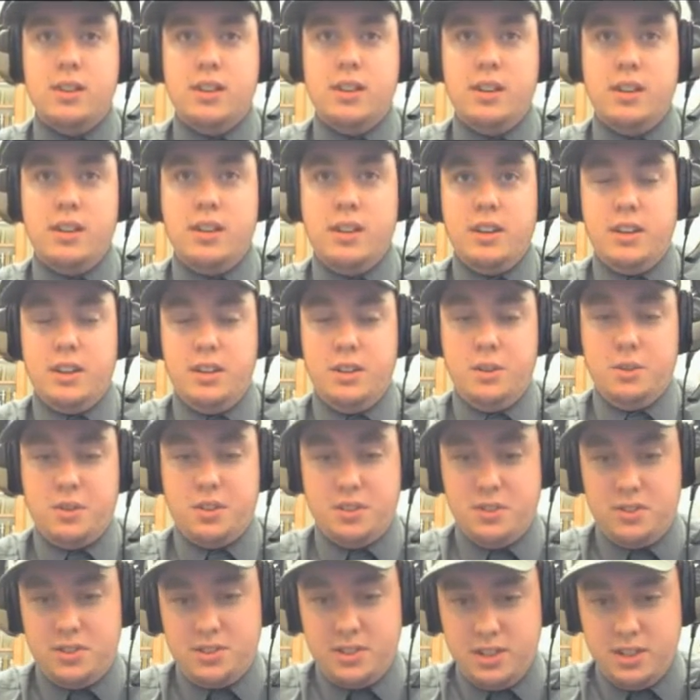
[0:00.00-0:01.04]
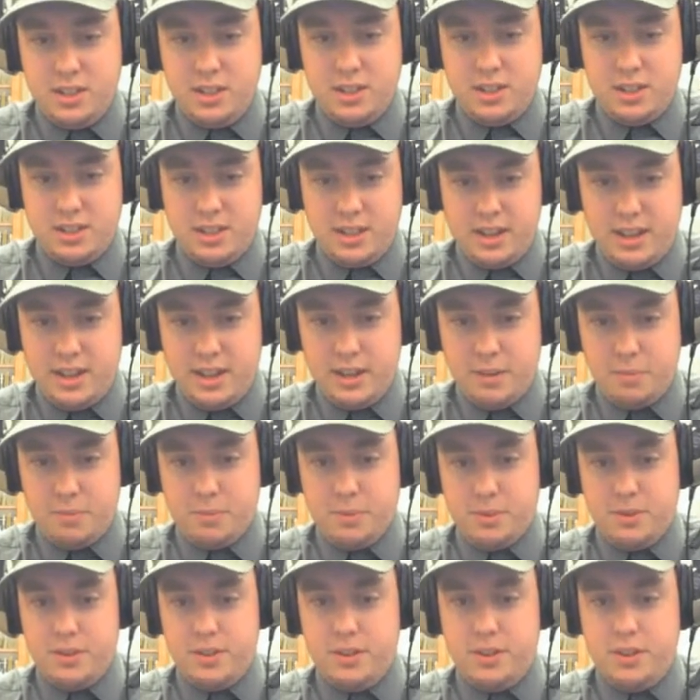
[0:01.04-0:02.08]
And you can see that the
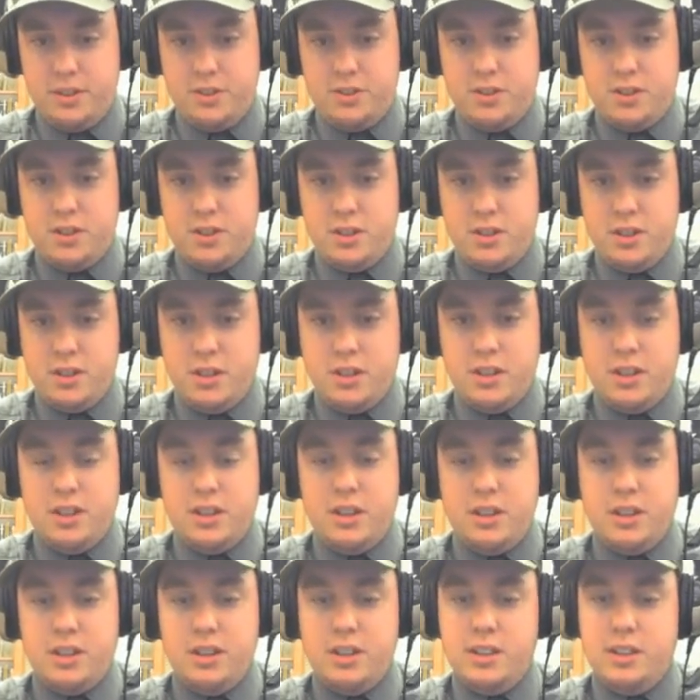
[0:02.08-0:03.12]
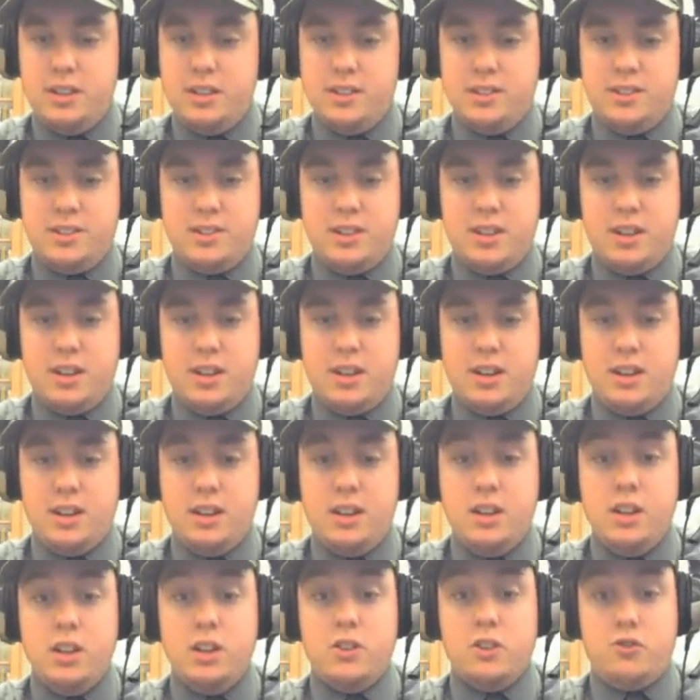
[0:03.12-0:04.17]
amperage is
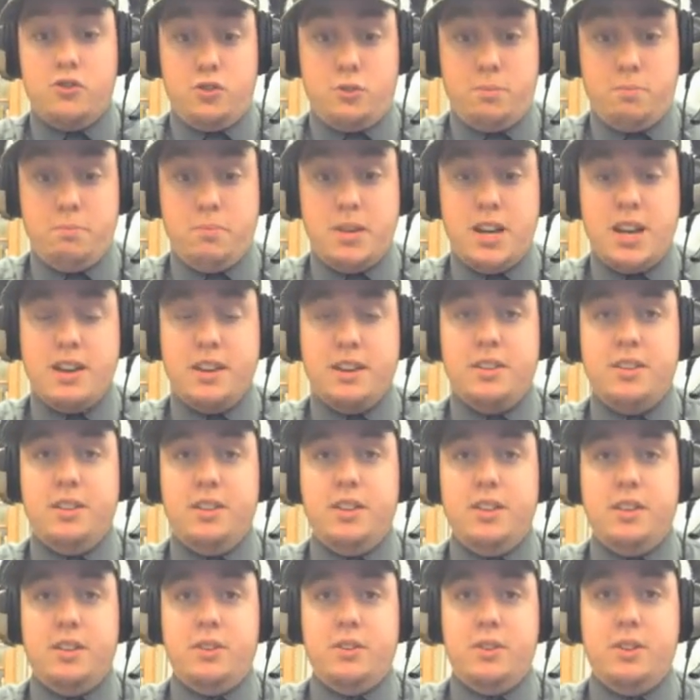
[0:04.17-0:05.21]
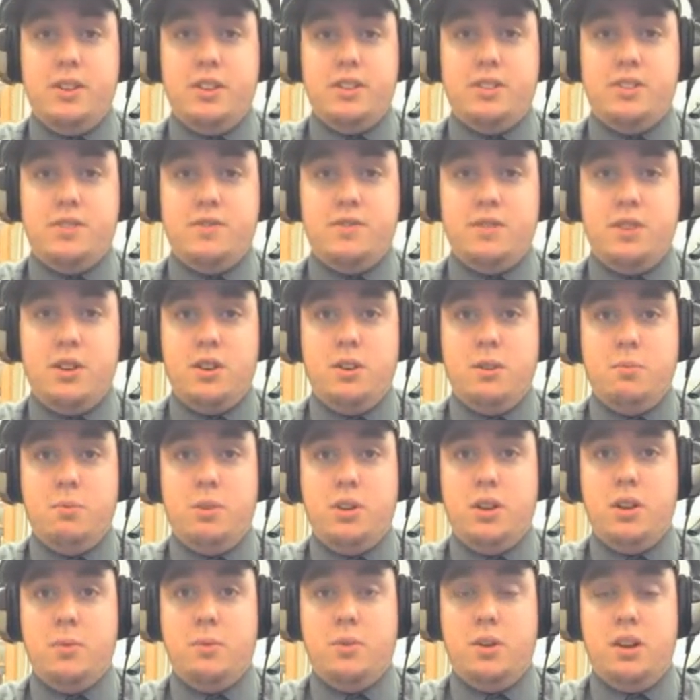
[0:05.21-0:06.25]
dramatically increased from
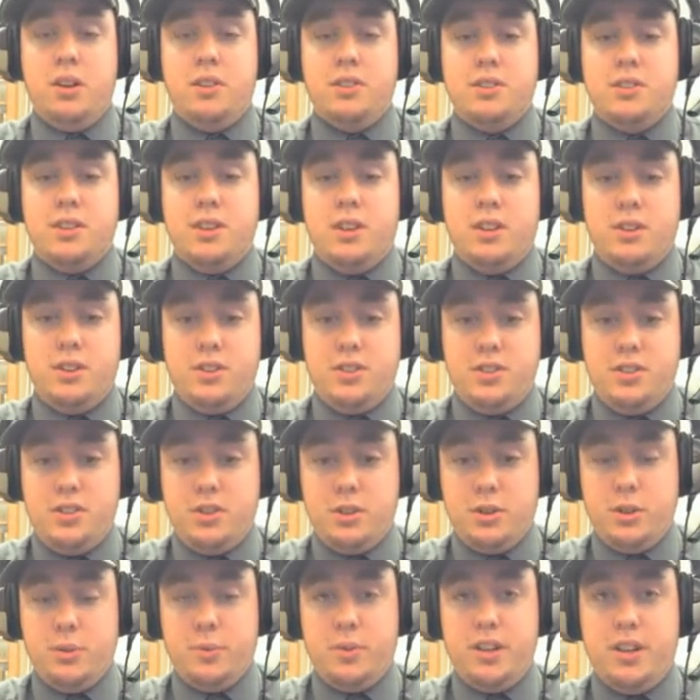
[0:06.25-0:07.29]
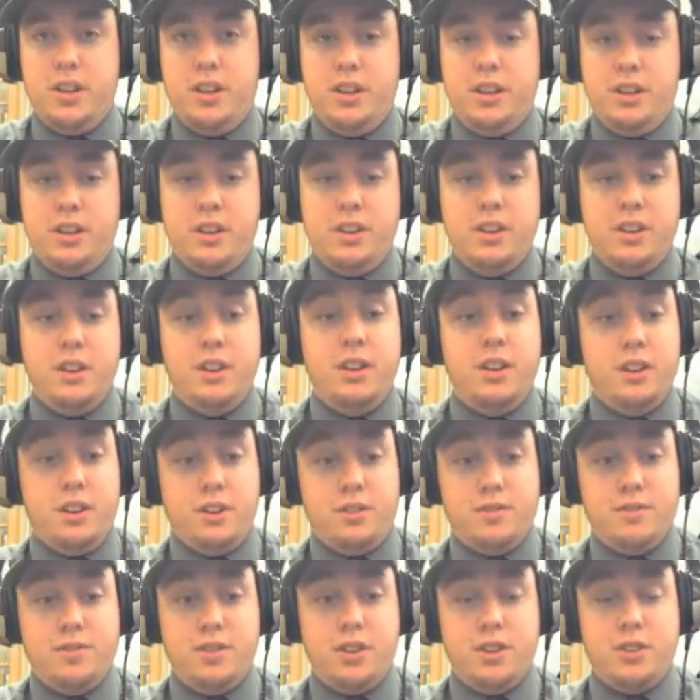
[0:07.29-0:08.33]
what it was on our 0 reading in
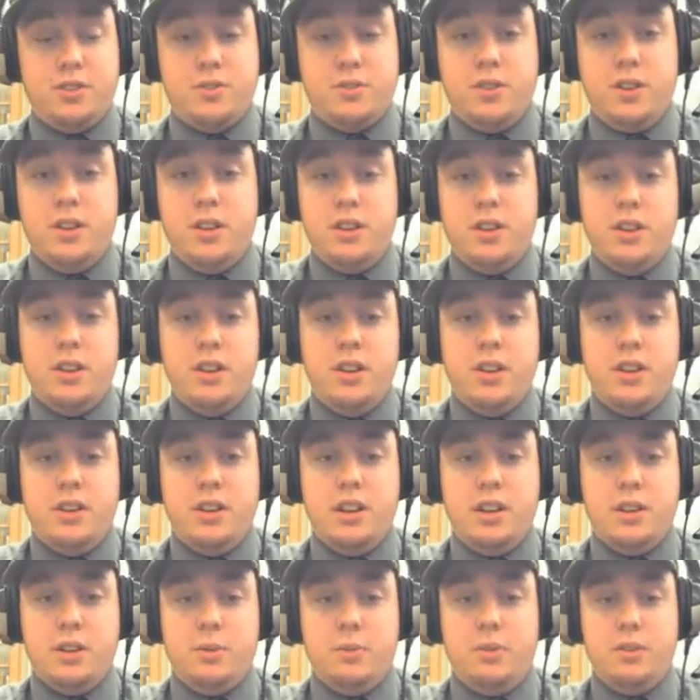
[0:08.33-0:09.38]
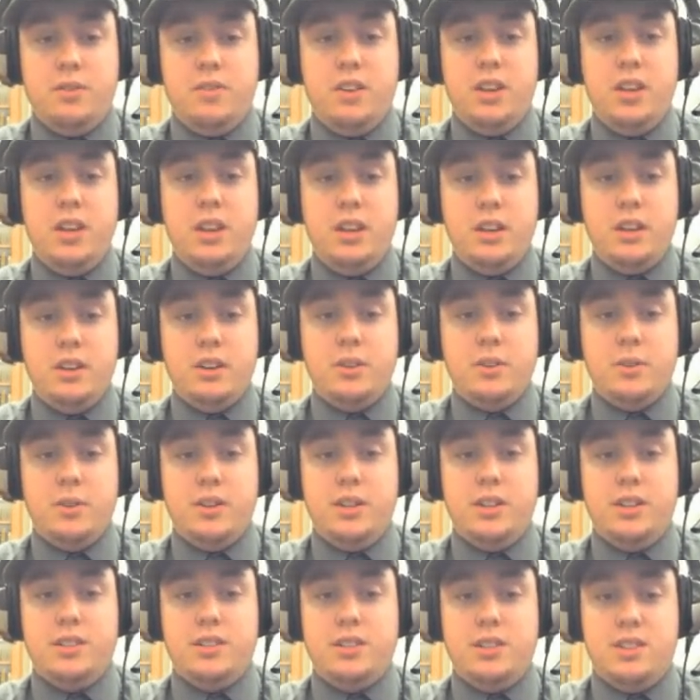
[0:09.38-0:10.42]
our first run. Now that we've
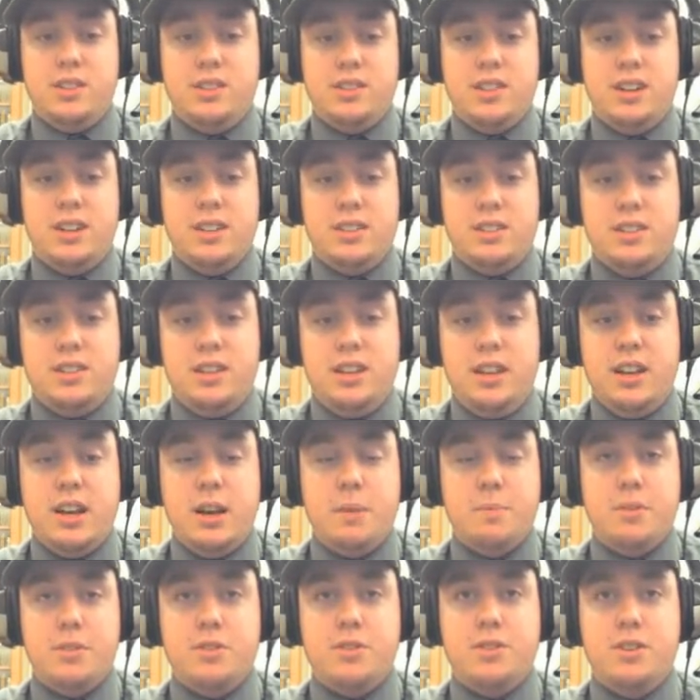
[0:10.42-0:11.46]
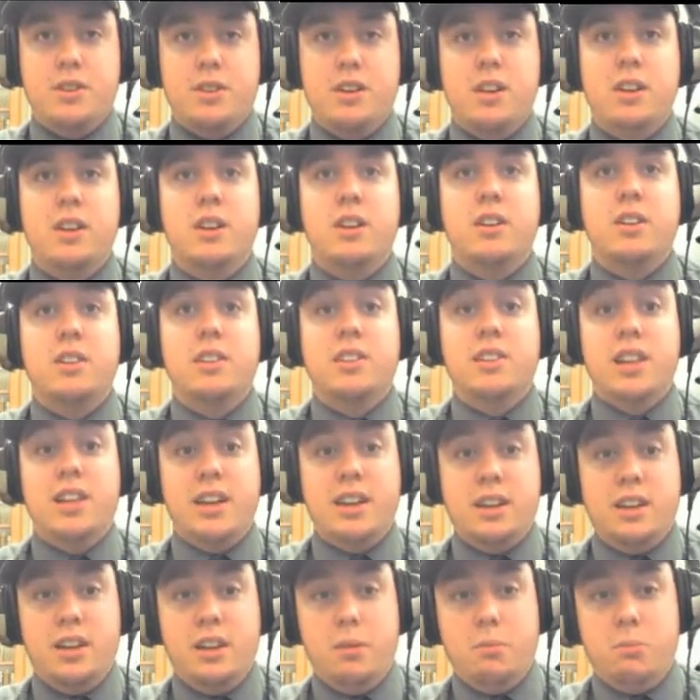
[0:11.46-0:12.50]
increased the size of the aperture,
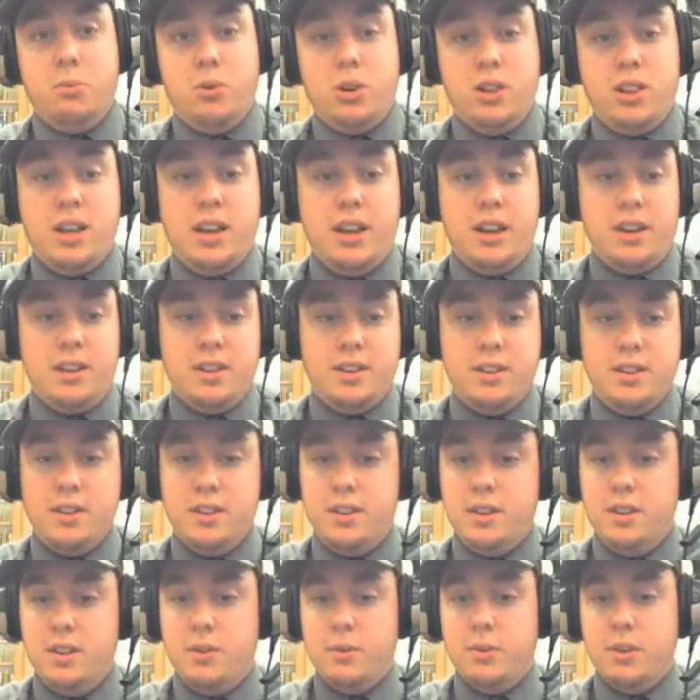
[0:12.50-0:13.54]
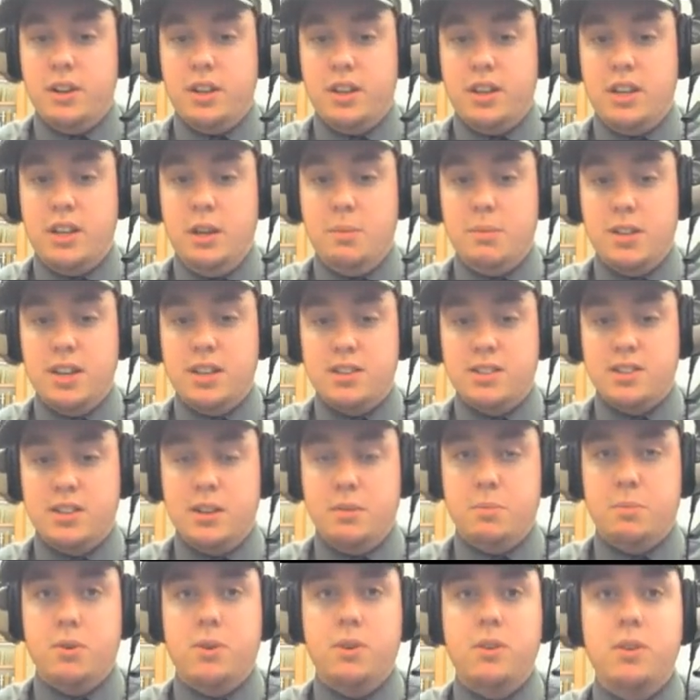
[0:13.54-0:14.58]
letting in more light. We're going to keep that
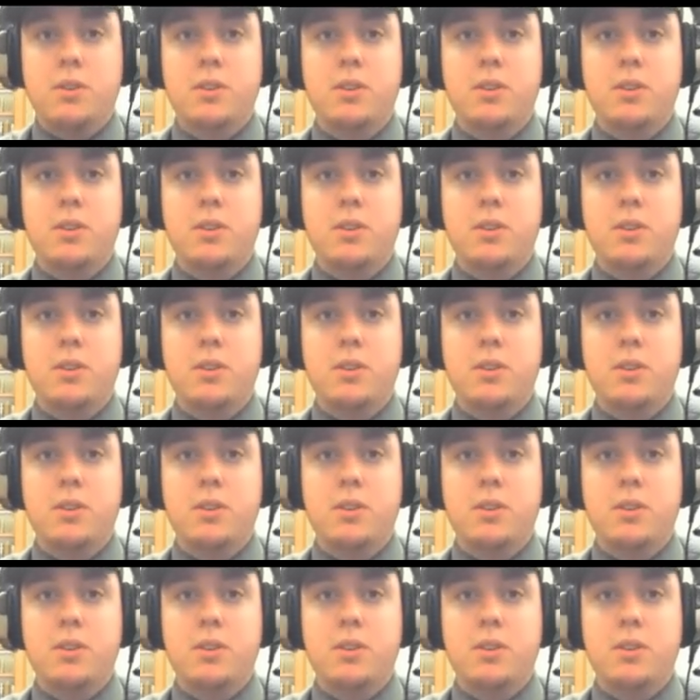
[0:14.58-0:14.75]
sample,